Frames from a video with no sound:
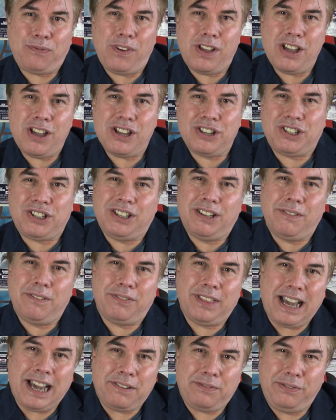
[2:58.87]
version of
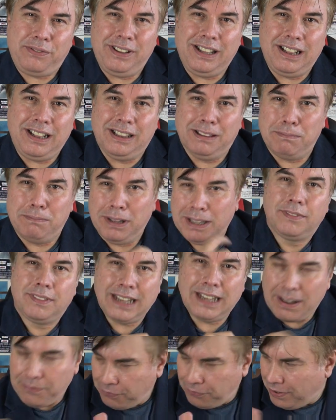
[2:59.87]
that film.
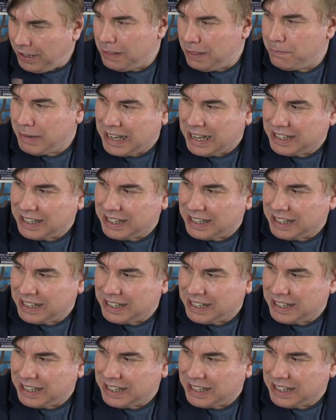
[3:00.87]
That film